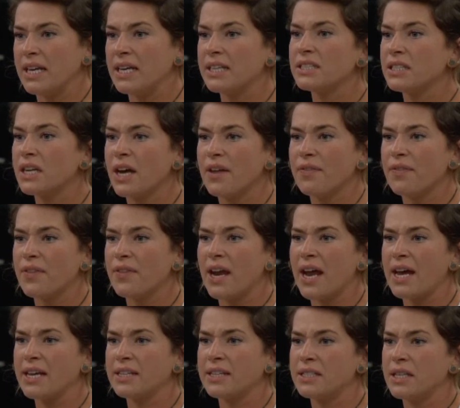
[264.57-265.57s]
It's not that
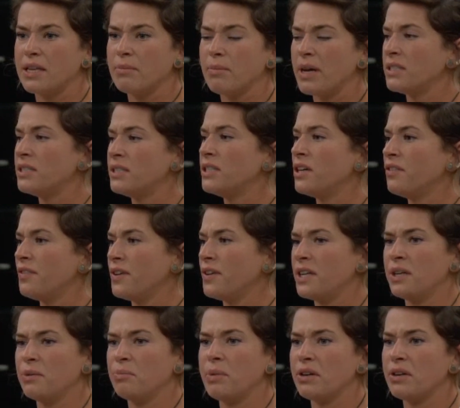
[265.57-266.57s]
I see myself
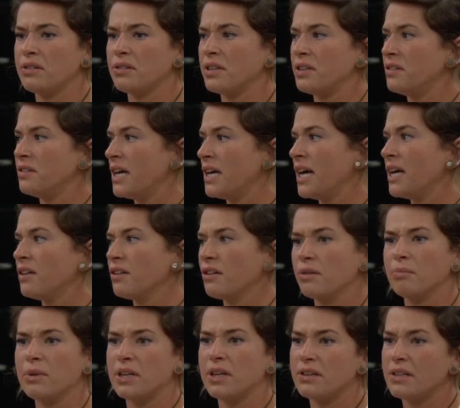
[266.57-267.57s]
any better than Tyler.
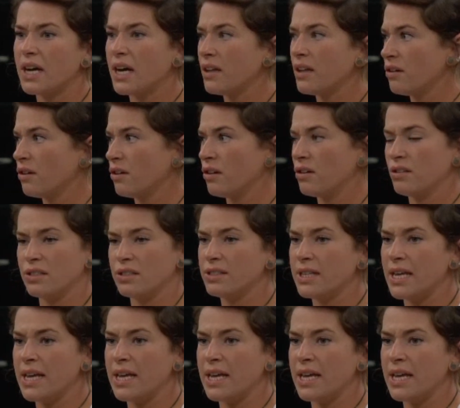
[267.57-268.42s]
Me and Tyler are the same.